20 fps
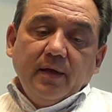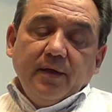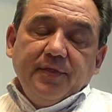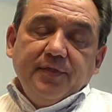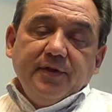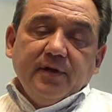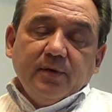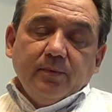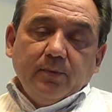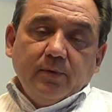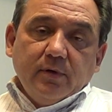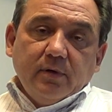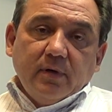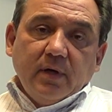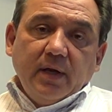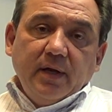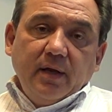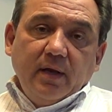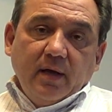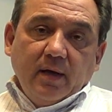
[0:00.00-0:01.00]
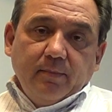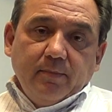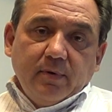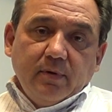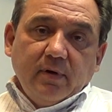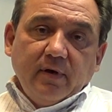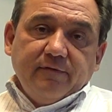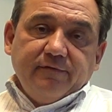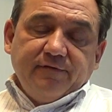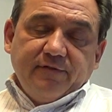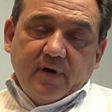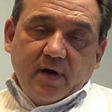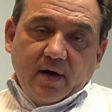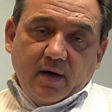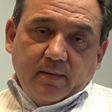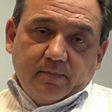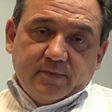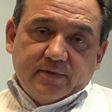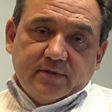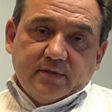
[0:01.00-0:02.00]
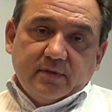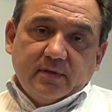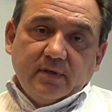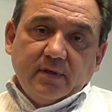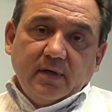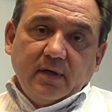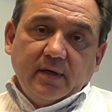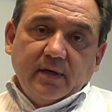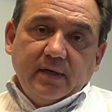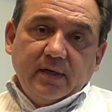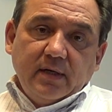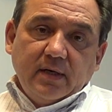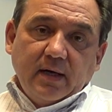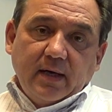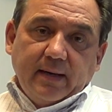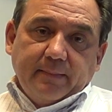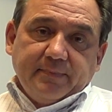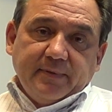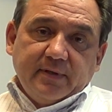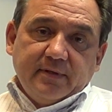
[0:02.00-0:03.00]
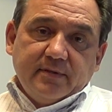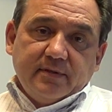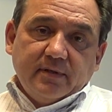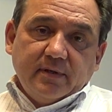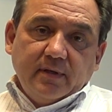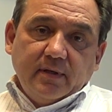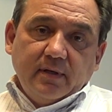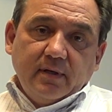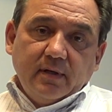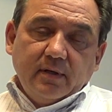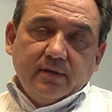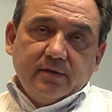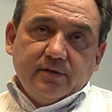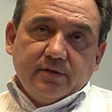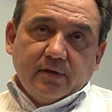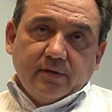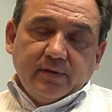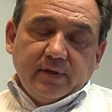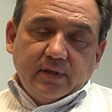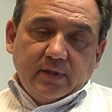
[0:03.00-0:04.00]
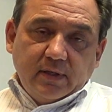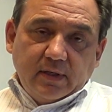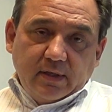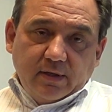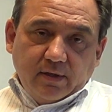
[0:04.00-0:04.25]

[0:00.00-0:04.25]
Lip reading: There were a number of farms in Hopkinton during the